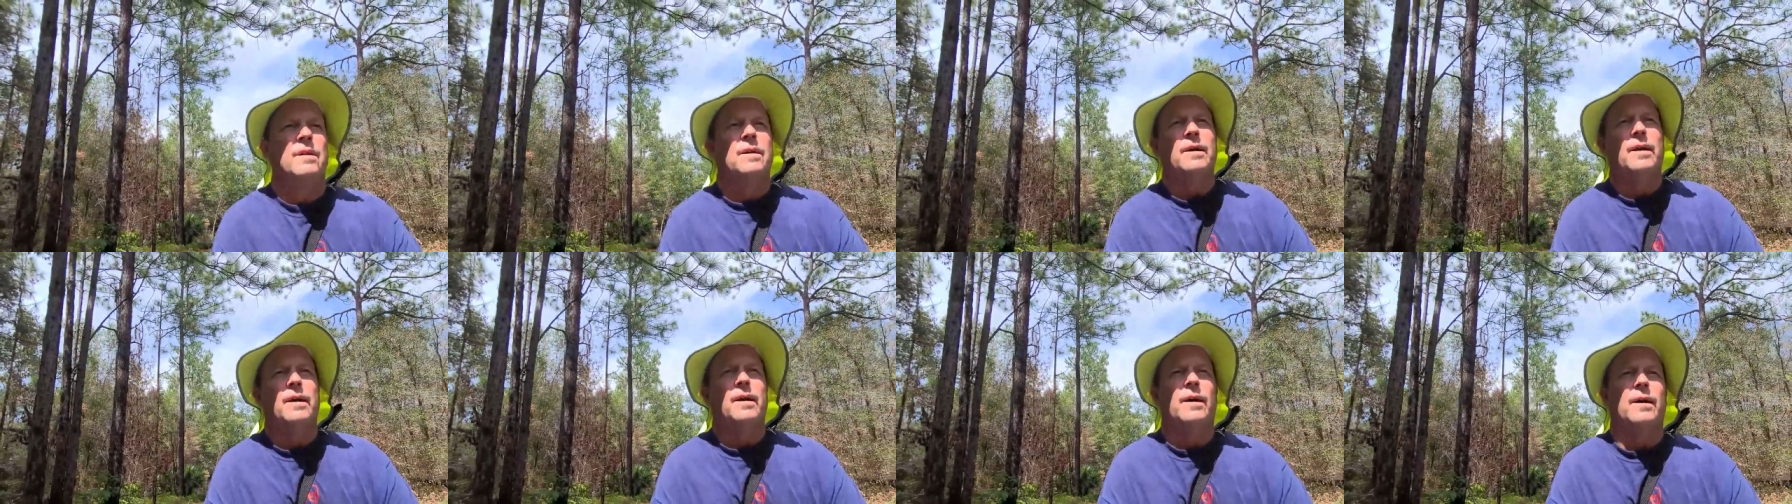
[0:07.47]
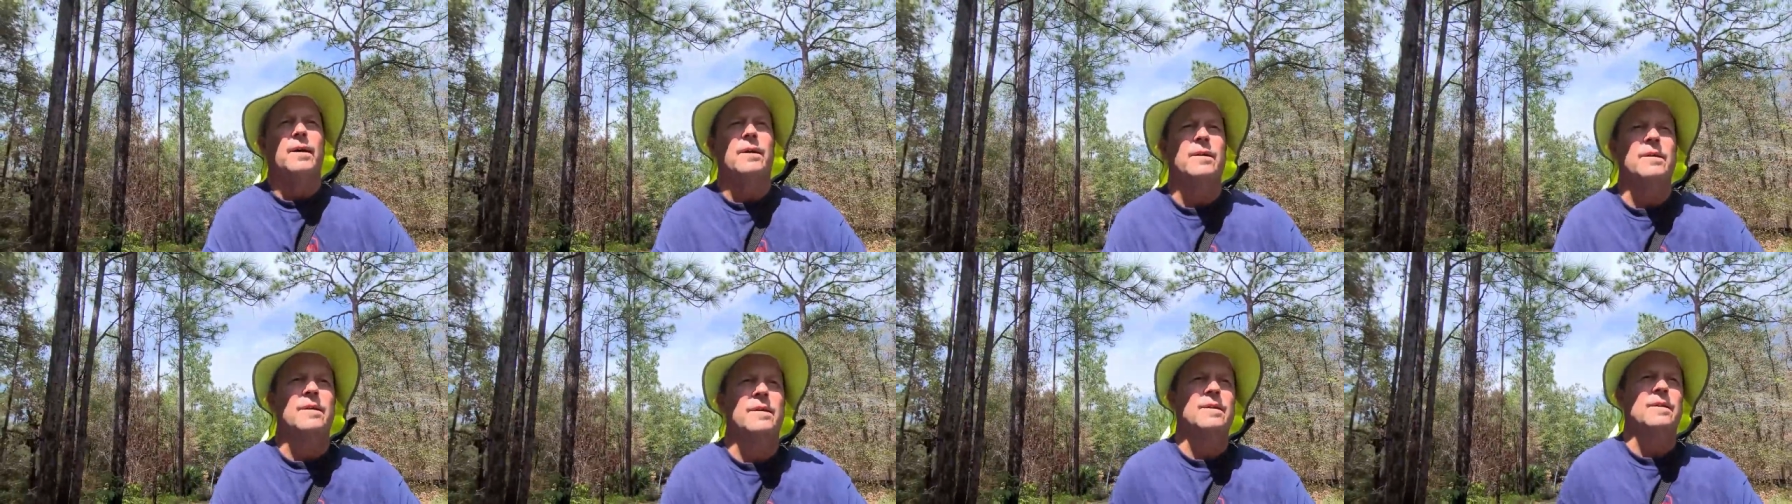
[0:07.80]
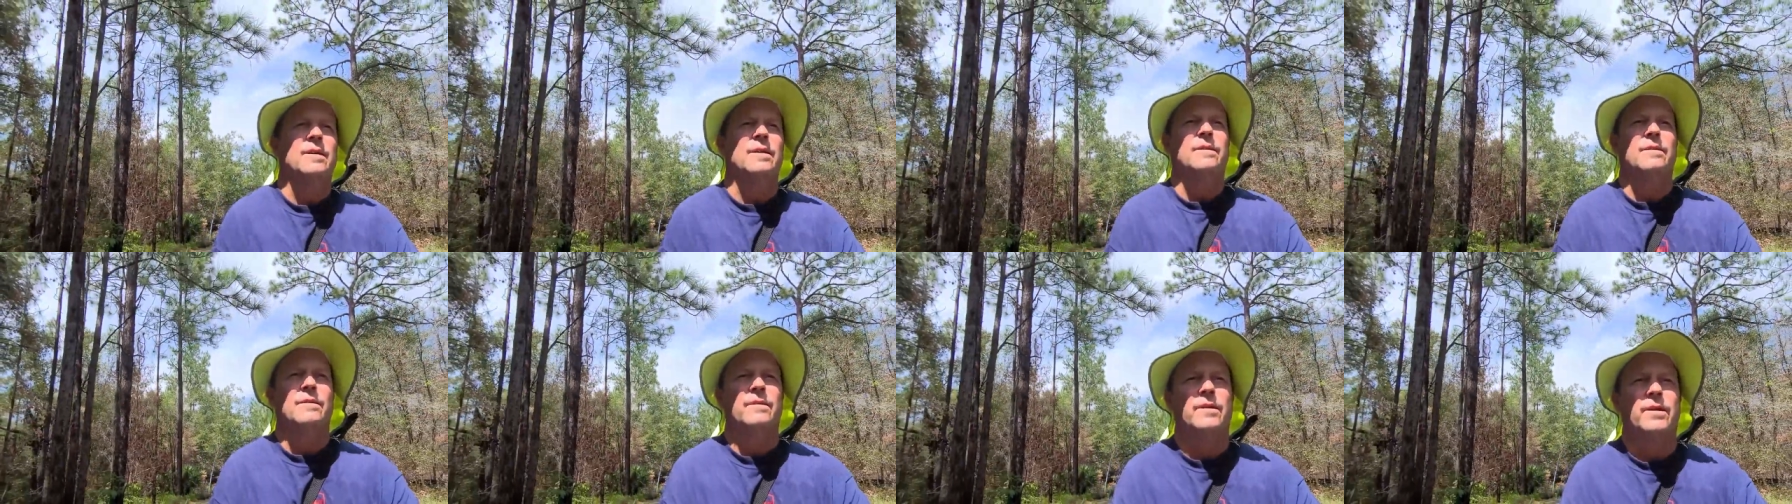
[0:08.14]
Uh,
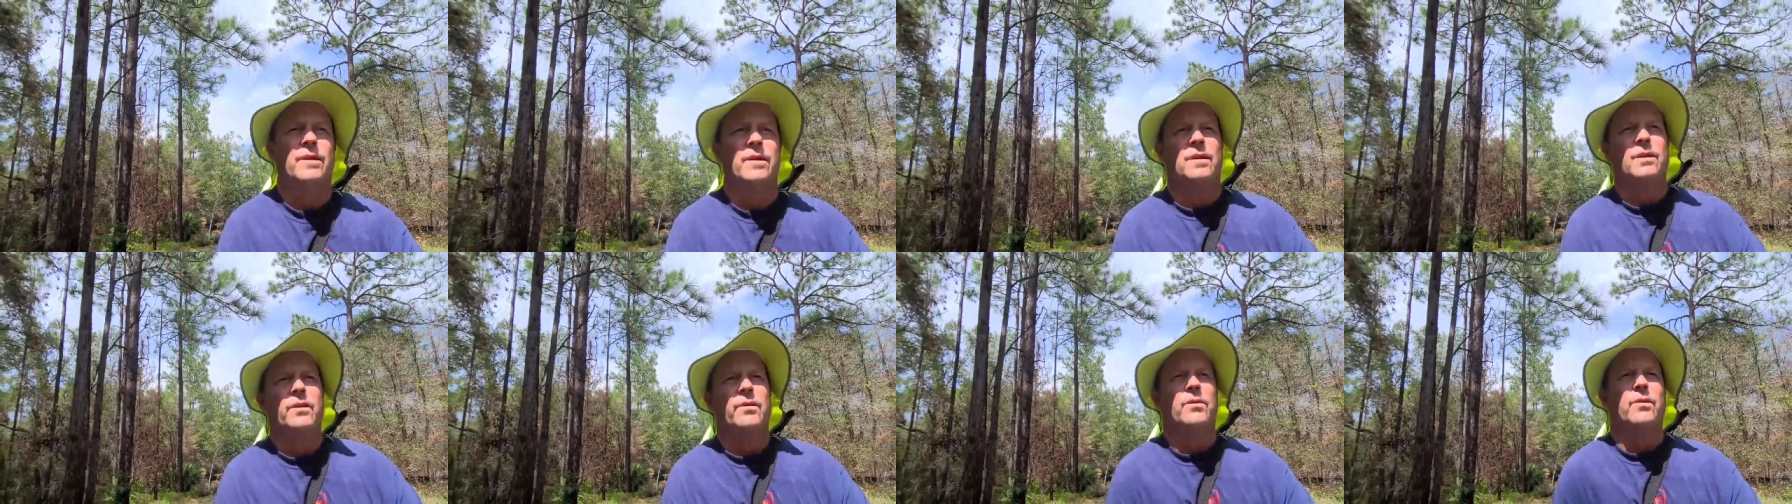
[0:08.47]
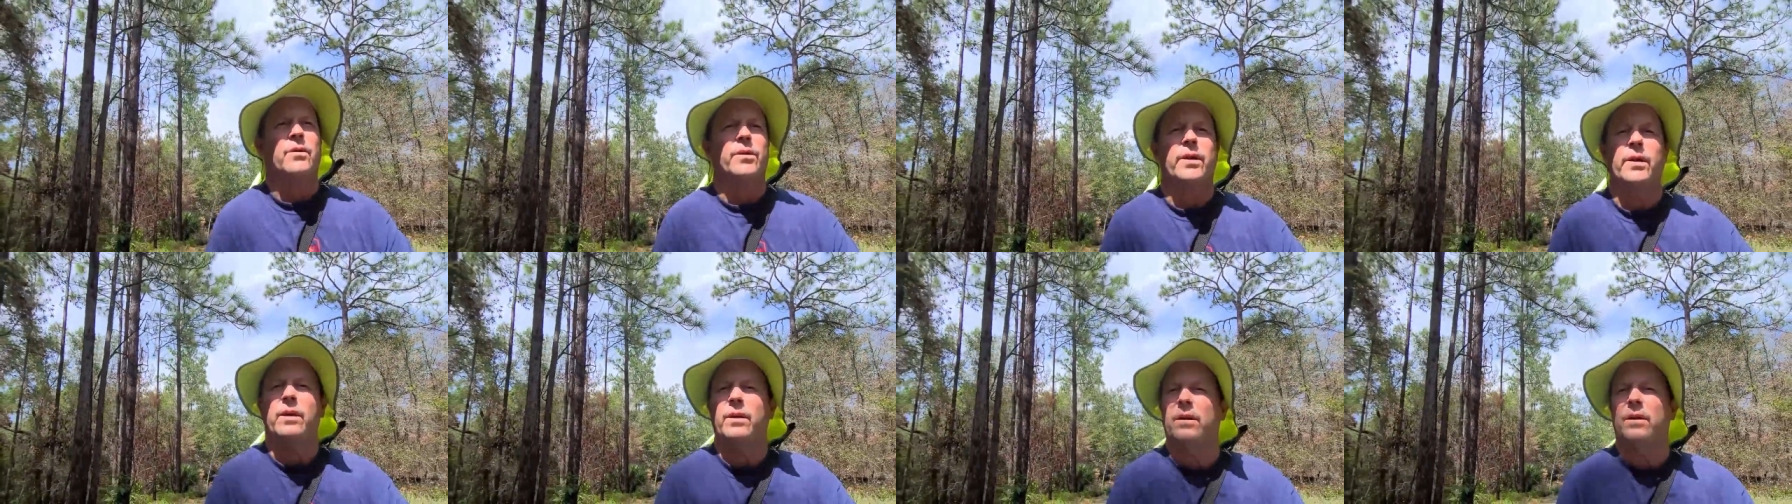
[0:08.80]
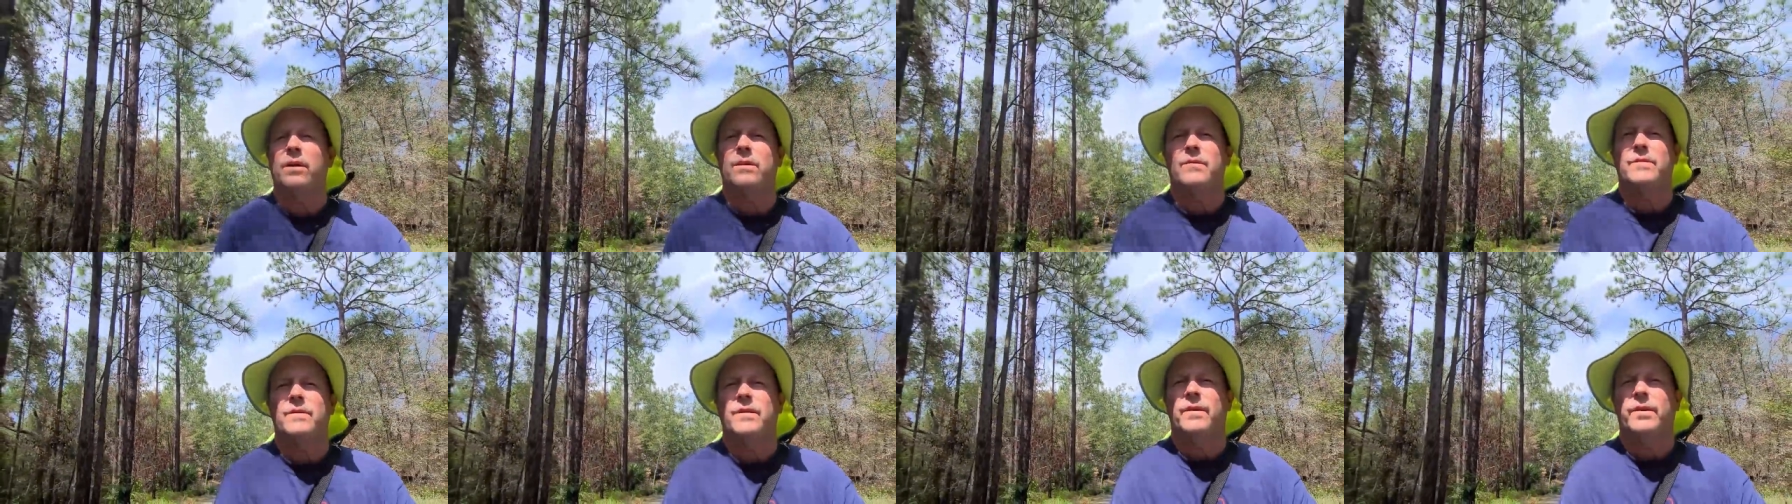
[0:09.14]
going to get a little
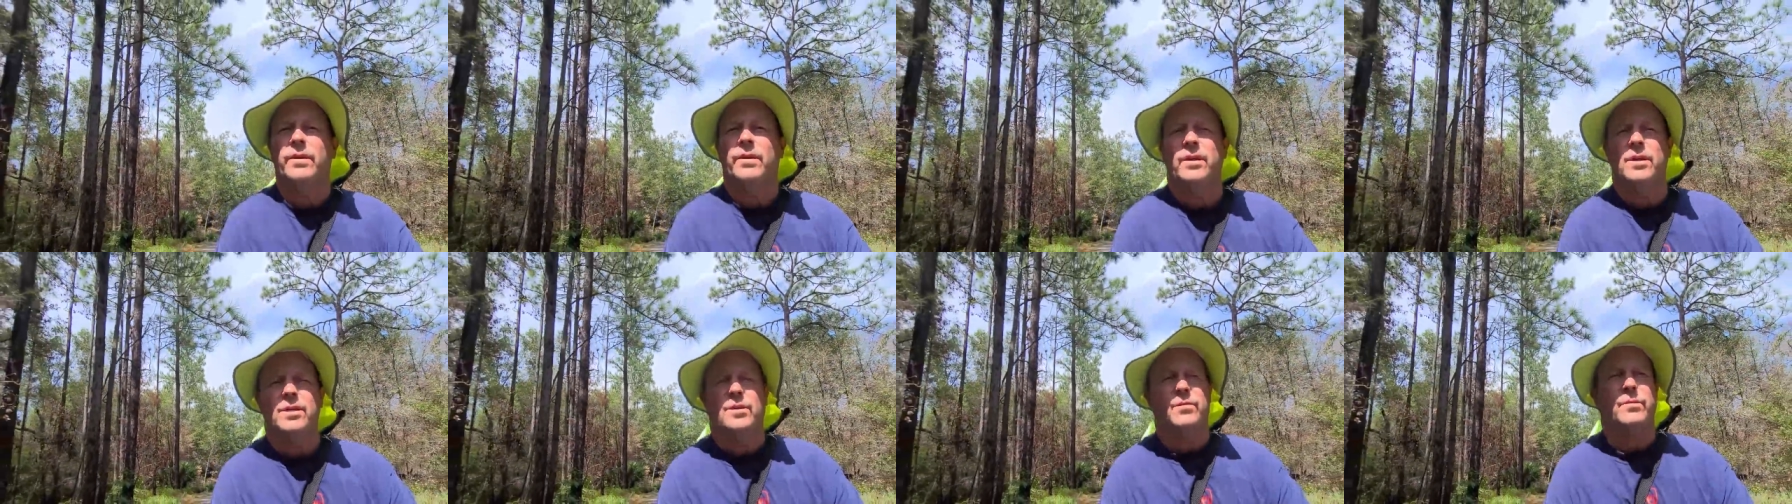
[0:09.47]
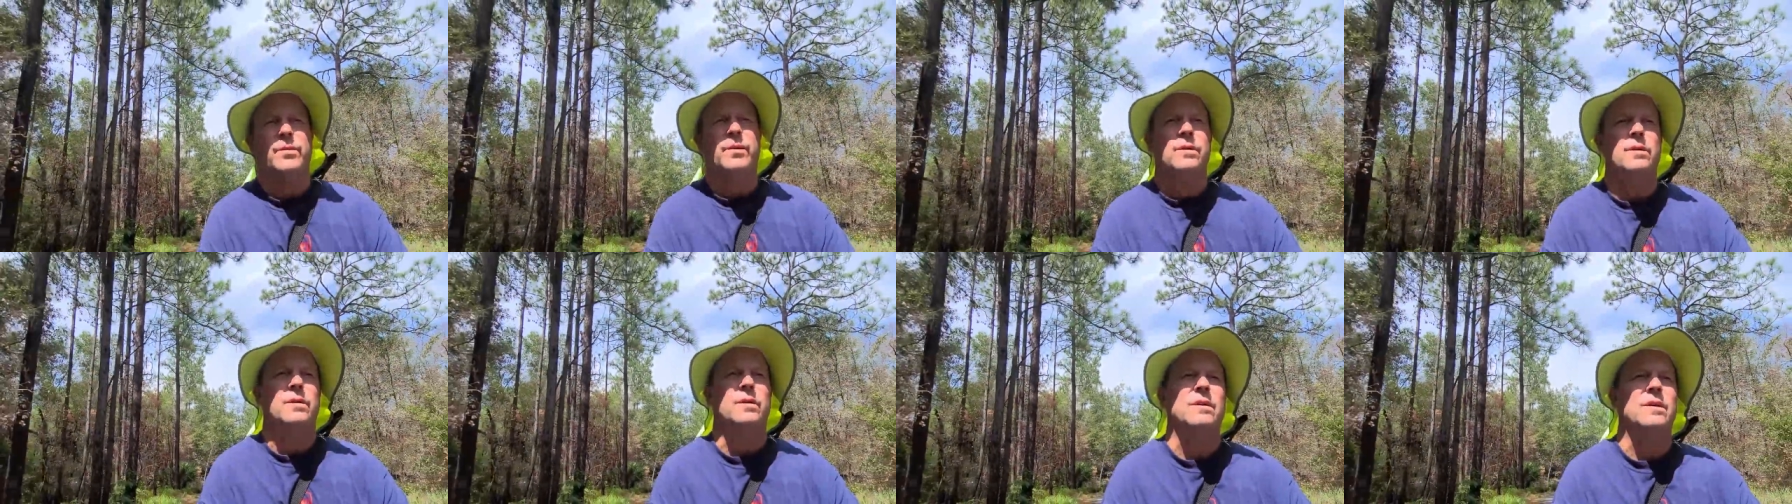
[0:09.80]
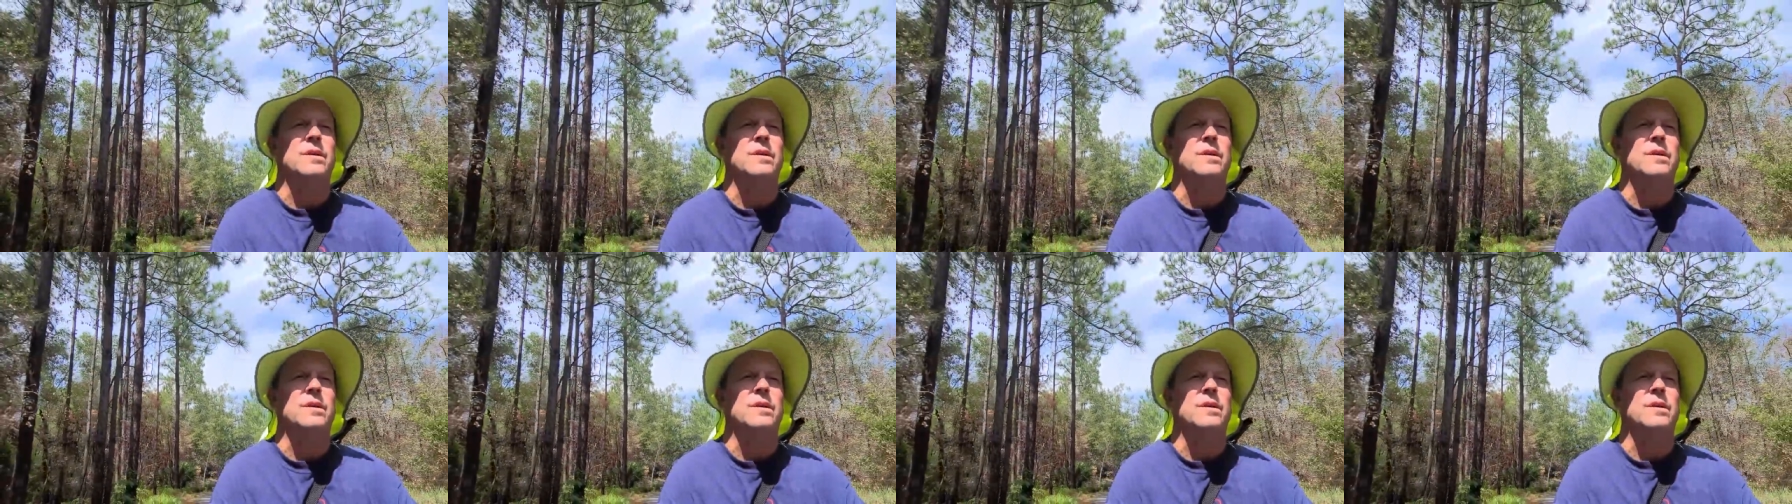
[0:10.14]
heated on this one.